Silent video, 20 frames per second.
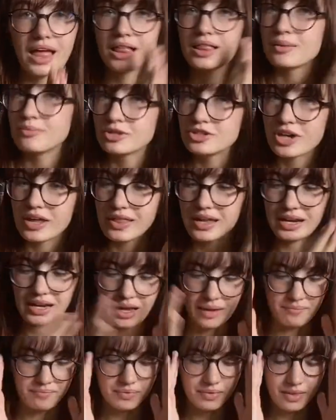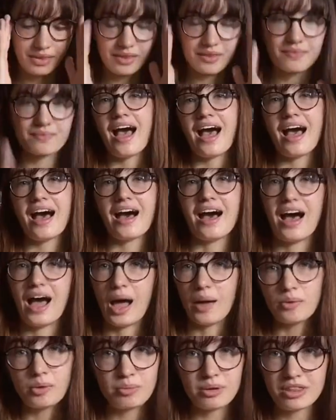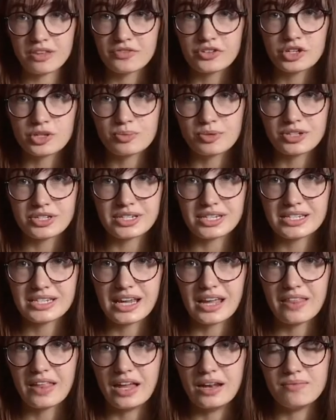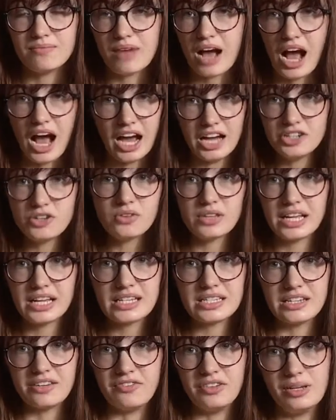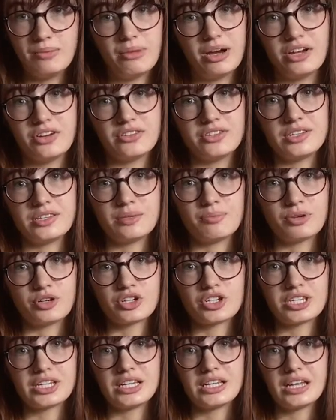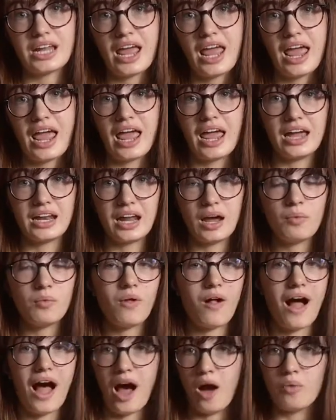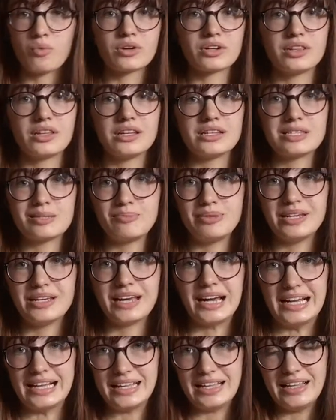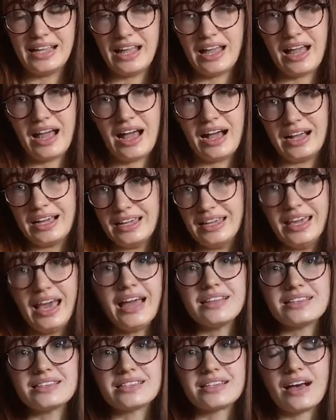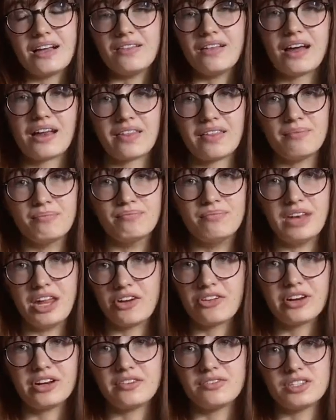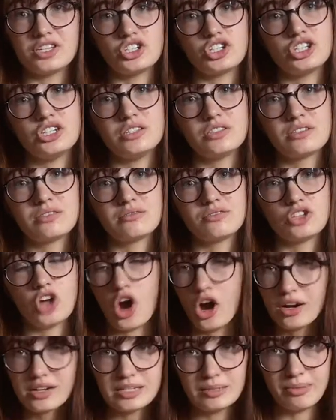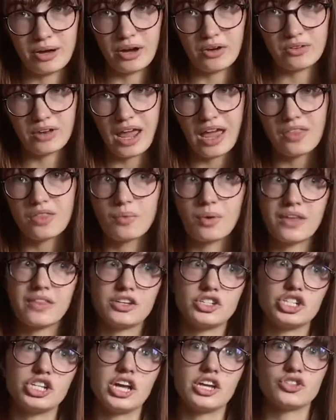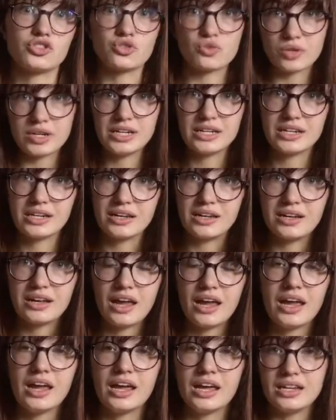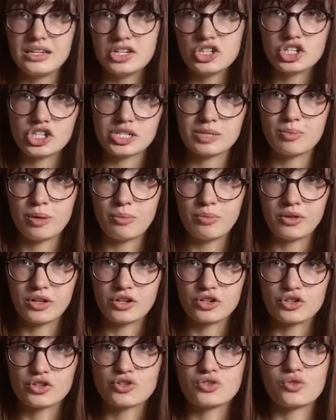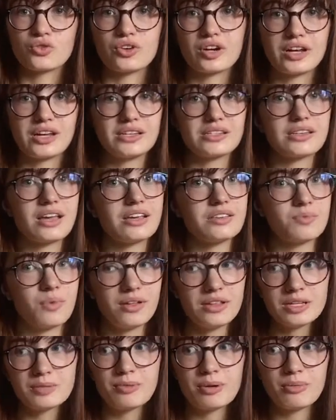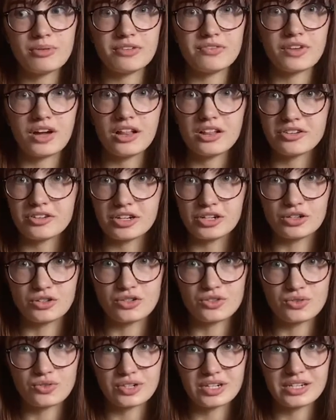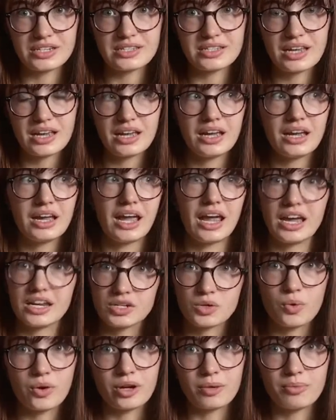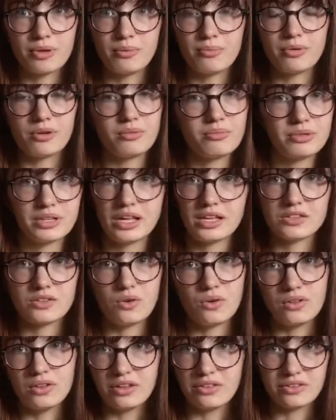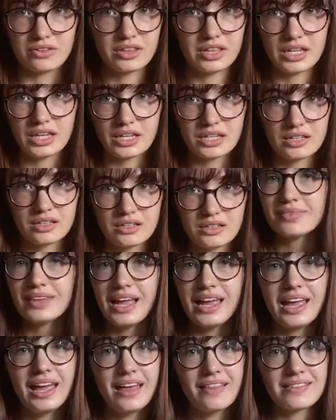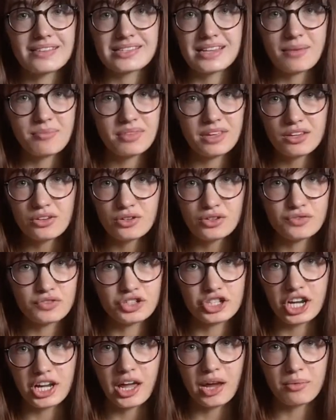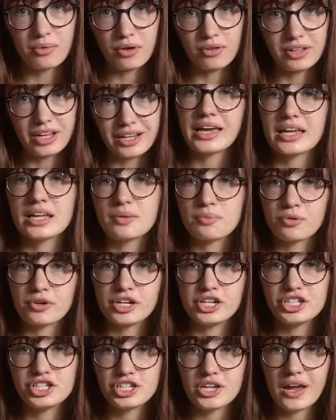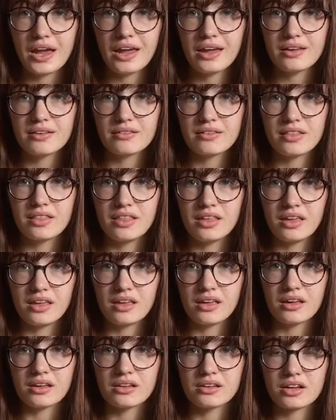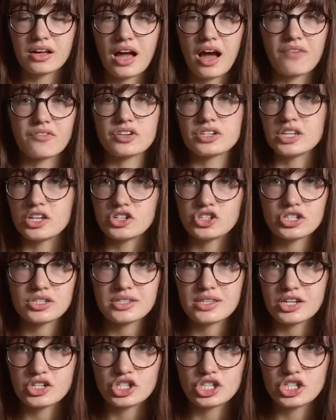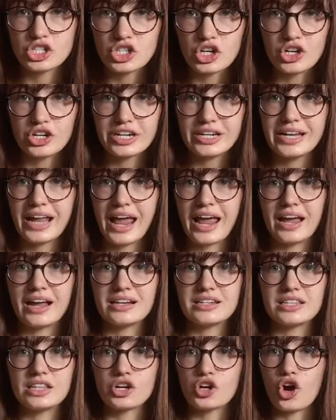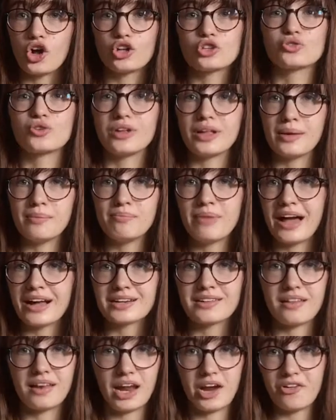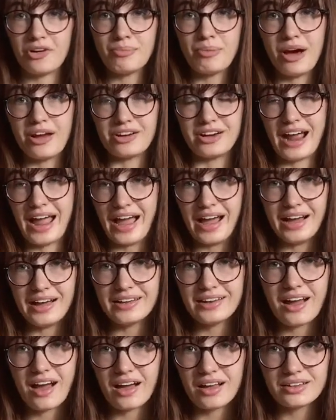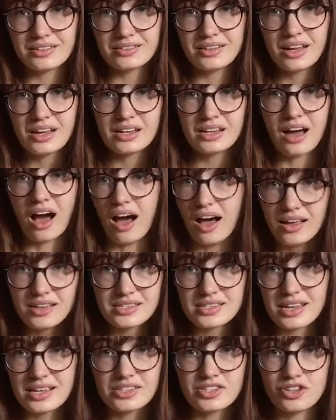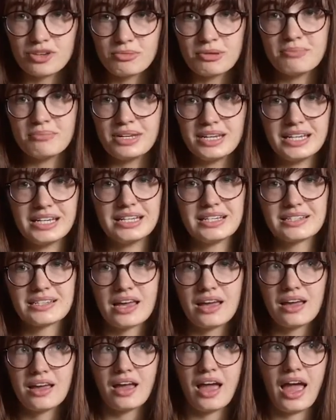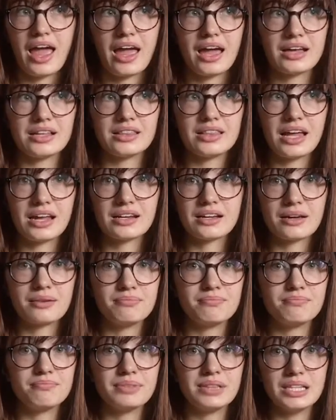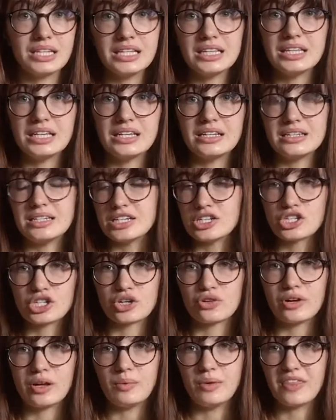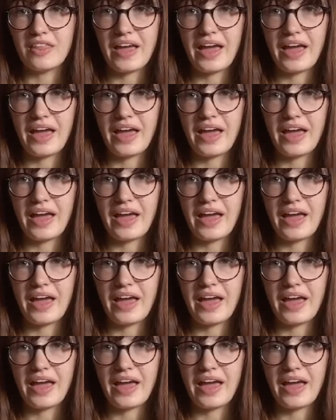me try that again. I will be the first person to say that I don't like Stephenie Meyer as a person, and I will outwardly speak against a lot of the narratives that she's talked about and the way that she has treated Indigenous people in her stories, as well as people of color in her stories, and queer people, but that's a whole other thing. The same thing goes for J.K. Rowling. I can appreciate the conversations that she started and the cultural impact that Harry Potter had on us as human beings, and then completely disagree with